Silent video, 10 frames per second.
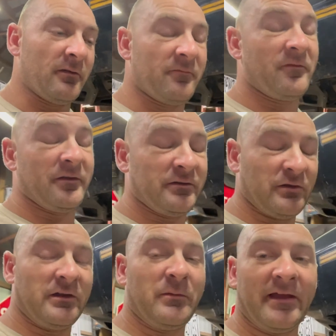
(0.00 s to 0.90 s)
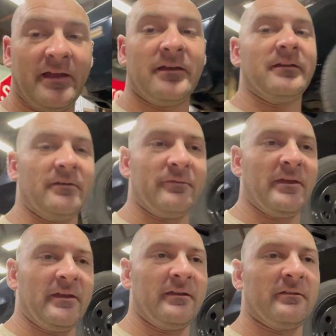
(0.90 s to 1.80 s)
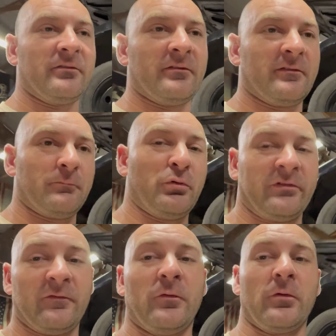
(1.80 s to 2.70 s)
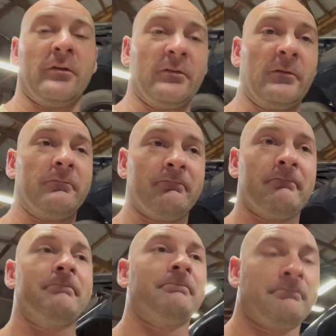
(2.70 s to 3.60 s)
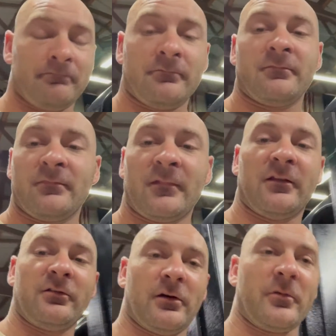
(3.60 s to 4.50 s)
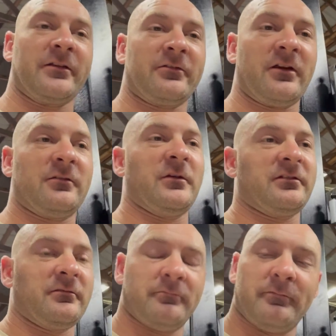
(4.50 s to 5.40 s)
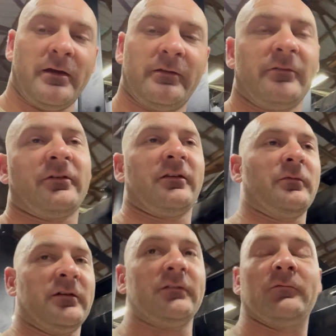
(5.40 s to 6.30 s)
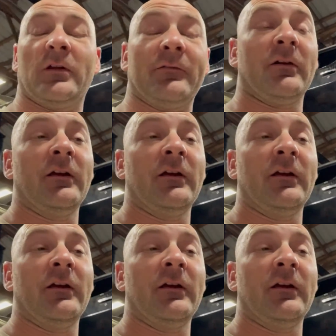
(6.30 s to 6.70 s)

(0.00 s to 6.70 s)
fun goodie bag of things, pushing 400 until I break the transmission, buy another transmission, whatever.